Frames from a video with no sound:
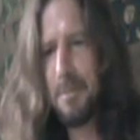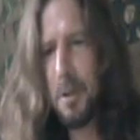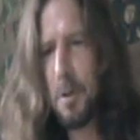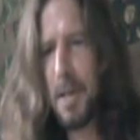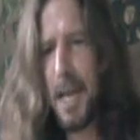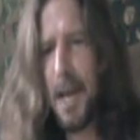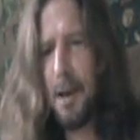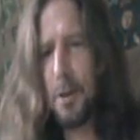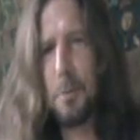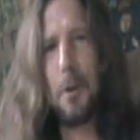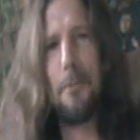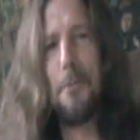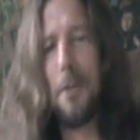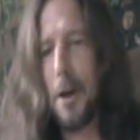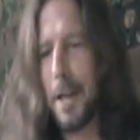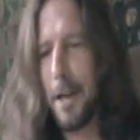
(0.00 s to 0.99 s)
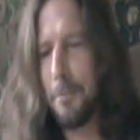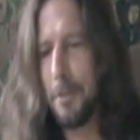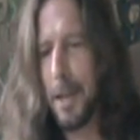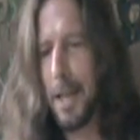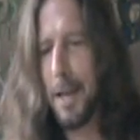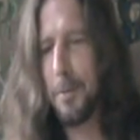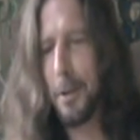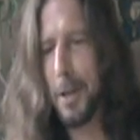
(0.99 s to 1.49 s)
Who cares what fucking
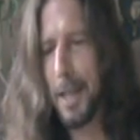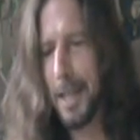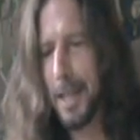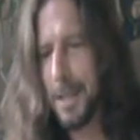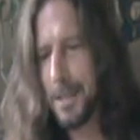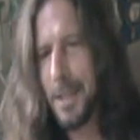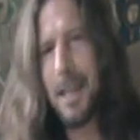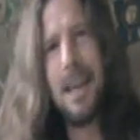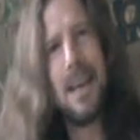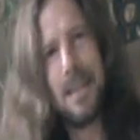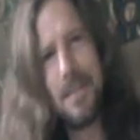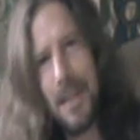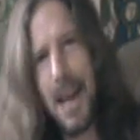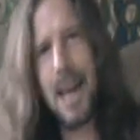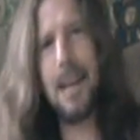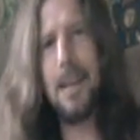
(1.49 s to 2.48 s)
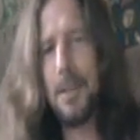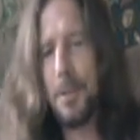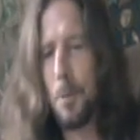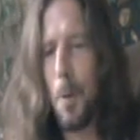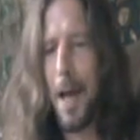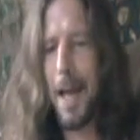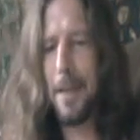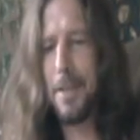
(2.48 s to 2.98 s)
flavor it is? That
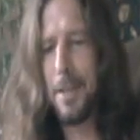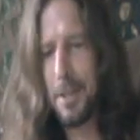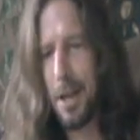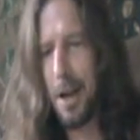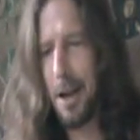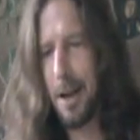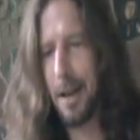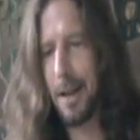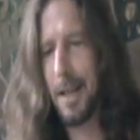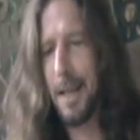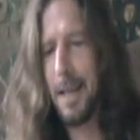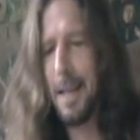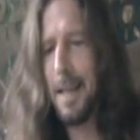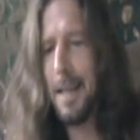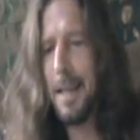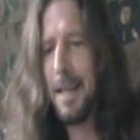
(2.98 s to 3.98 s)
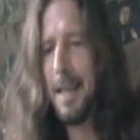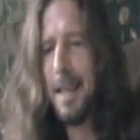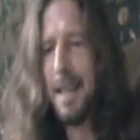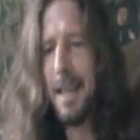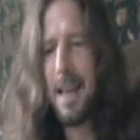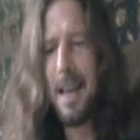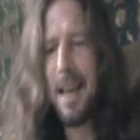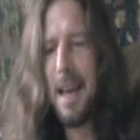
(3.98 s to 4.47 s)
is Wag the dog.
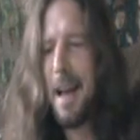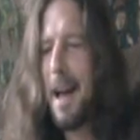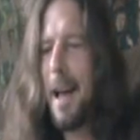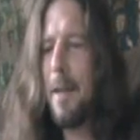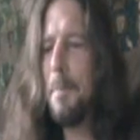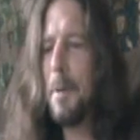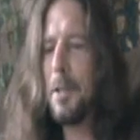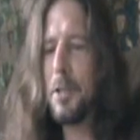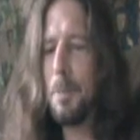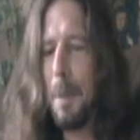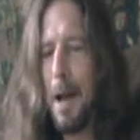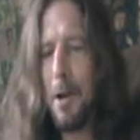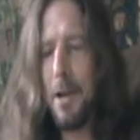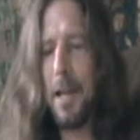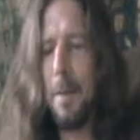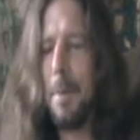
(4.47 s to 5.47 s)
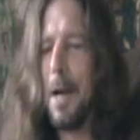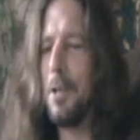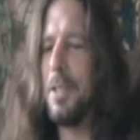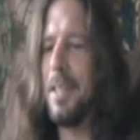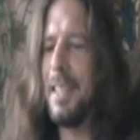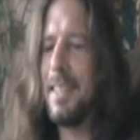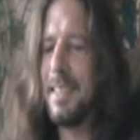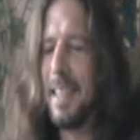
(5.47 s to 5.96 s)
I've been spouting
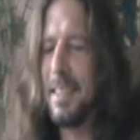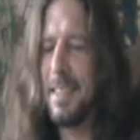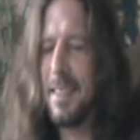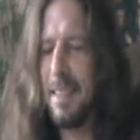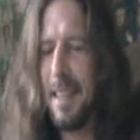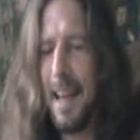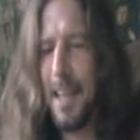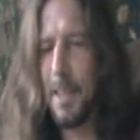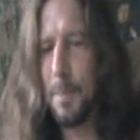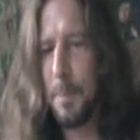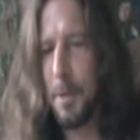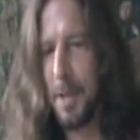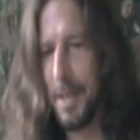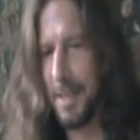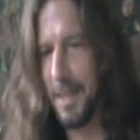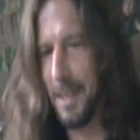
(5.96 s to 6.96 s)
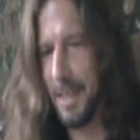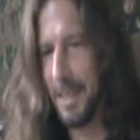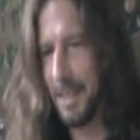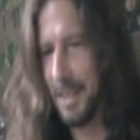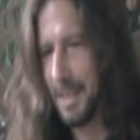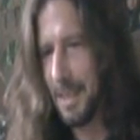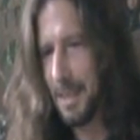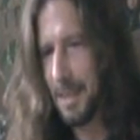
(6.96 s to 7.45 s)
about this since the last president.